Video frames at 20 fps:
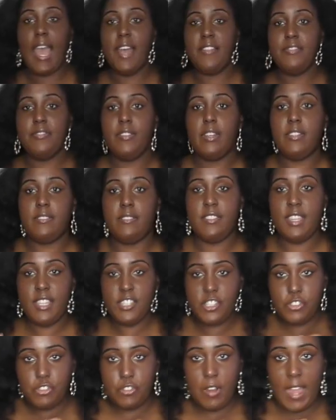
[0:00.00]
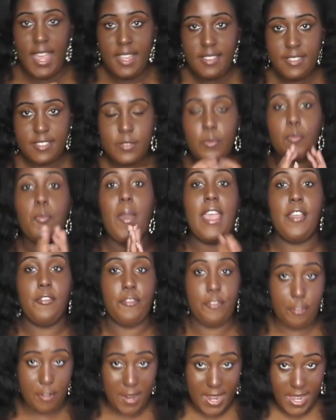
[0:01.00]
And this dress, wait
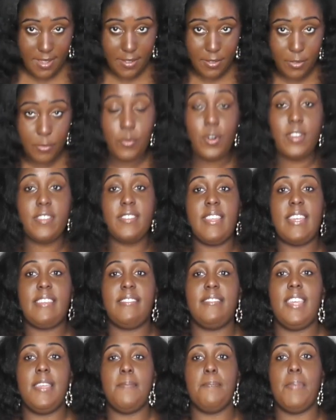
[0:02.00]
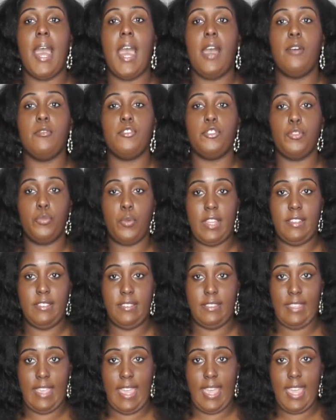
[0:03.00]
for it, was sixteen pounds
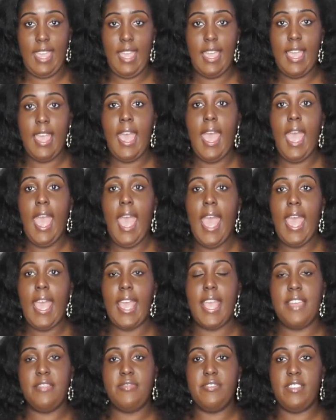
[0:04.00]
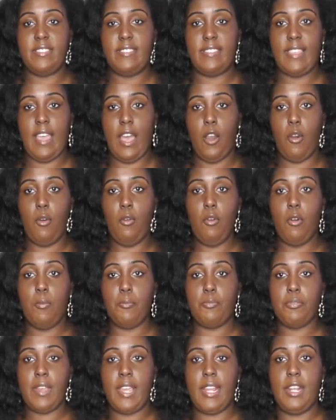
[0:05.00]
twenty in the sale on
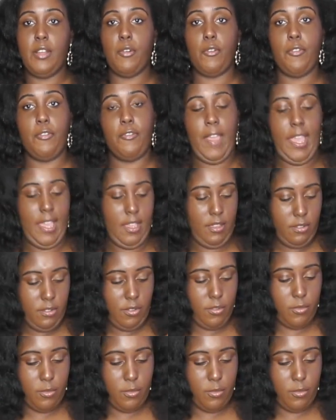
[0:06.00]
Pretty Little Thing,